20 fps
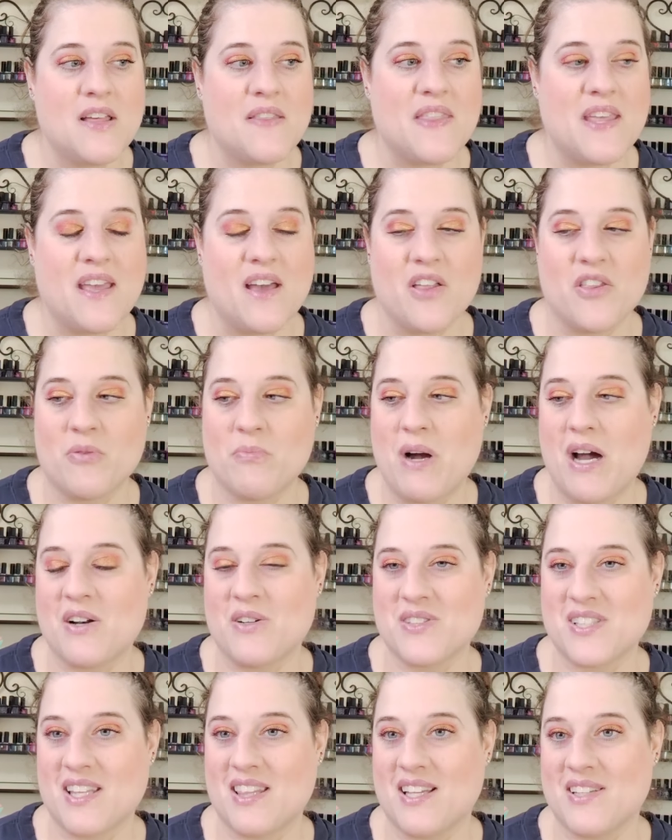The other
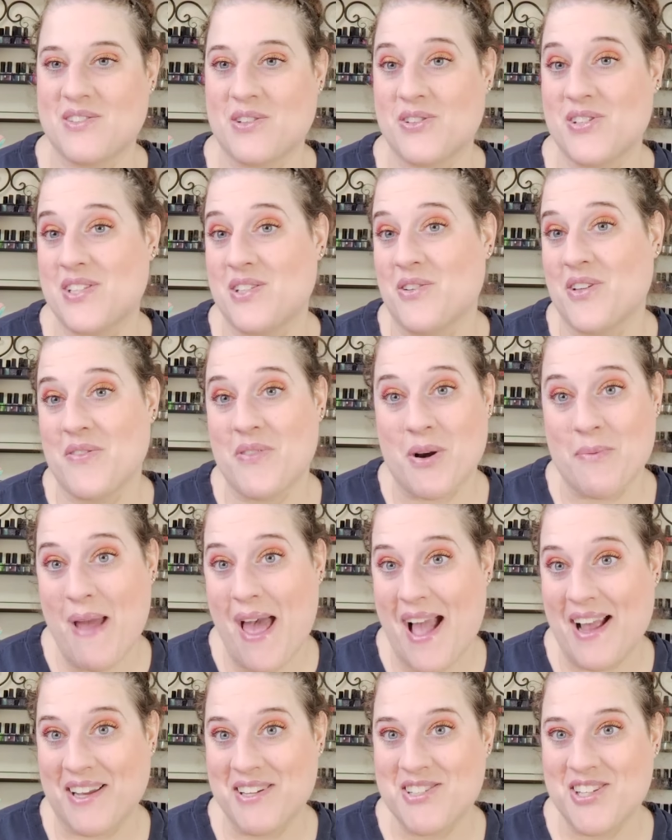bottles of this are still in their
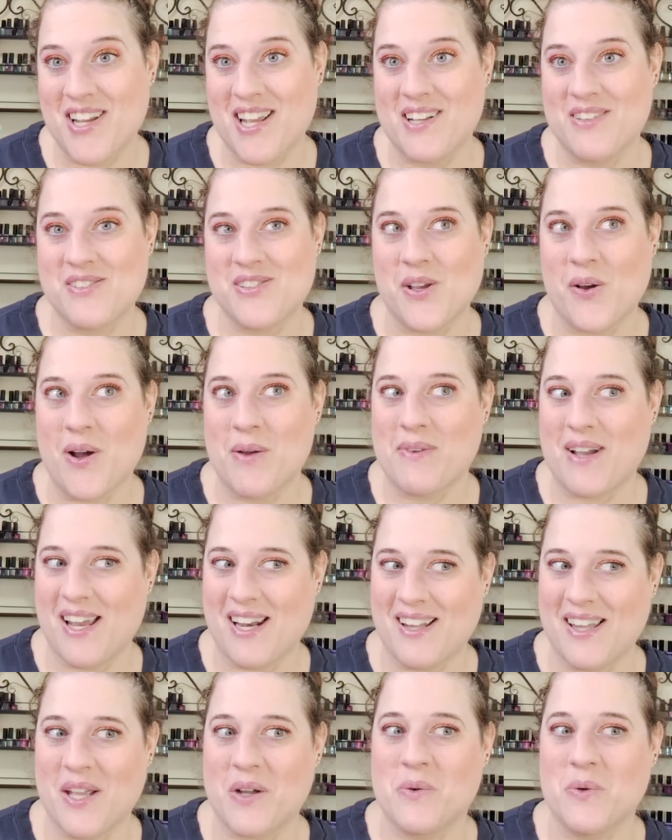packaging, so I'm
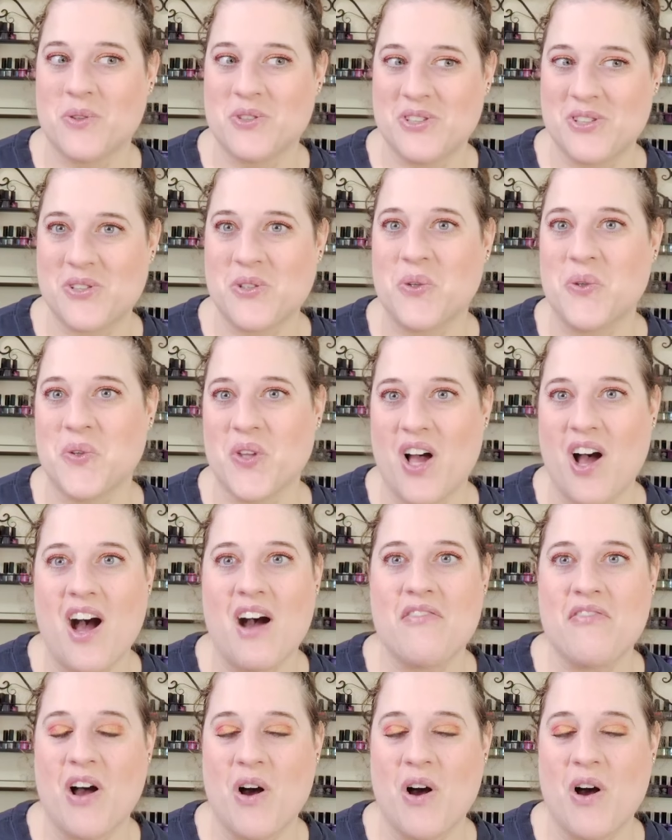kind of like, we'll just hold off.